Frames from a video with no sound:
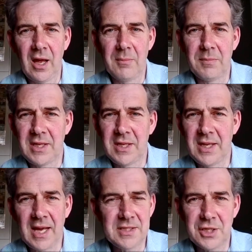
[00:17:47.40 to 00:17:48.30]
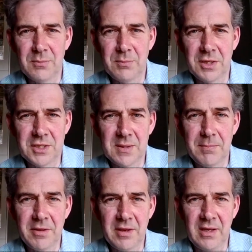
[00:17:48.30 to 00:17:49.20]
Um, he hasn't shown much
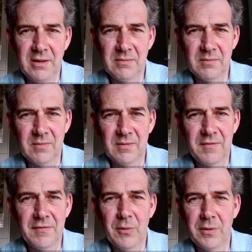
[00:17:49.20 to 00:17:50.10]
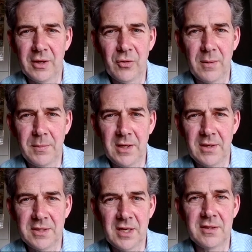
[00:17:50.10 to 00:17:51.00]
sympathy for the
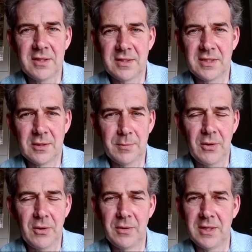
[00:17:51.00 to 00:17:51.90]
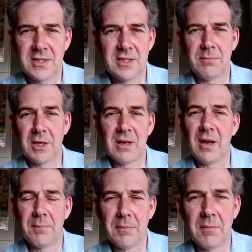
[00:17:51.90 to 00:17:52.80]
Crimean Tatars, to be honest. Much,
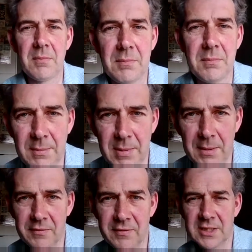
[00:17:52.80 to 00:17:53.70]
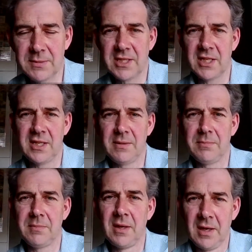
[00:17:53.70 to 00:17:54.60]
um, many people have expected
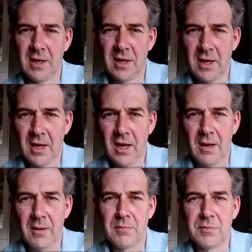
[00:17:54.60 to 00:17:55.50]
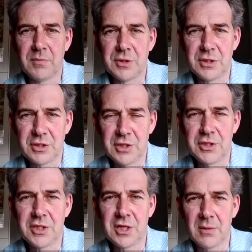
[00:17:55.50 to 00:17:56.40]
him um,
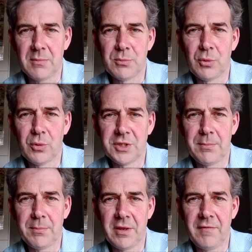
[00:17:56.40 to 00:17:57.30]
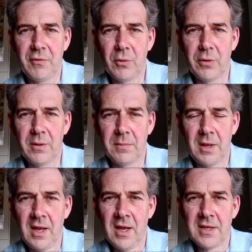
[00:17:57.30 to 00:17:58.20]
to show much more sympathy for
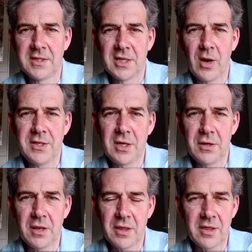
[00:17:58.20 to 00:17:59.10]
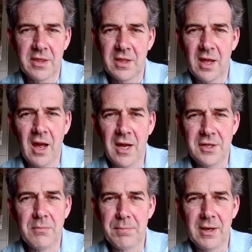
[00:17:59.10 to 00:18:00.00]
them. So I don't, I
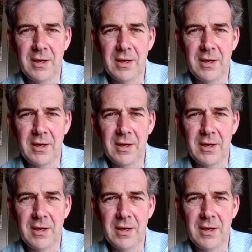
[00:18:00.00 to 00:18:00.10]
don't